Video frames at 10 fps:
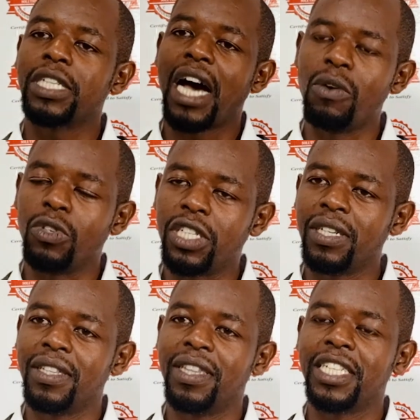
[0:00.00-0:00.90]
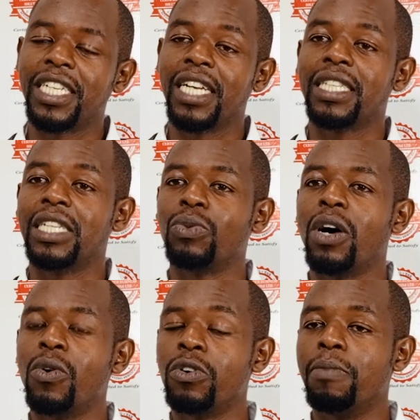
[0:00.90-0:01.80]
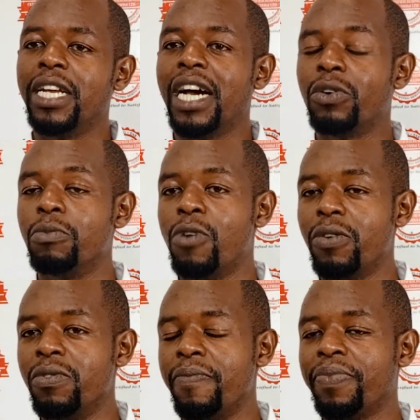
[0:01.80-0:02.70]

out the shares that were owned by Harun Mwau.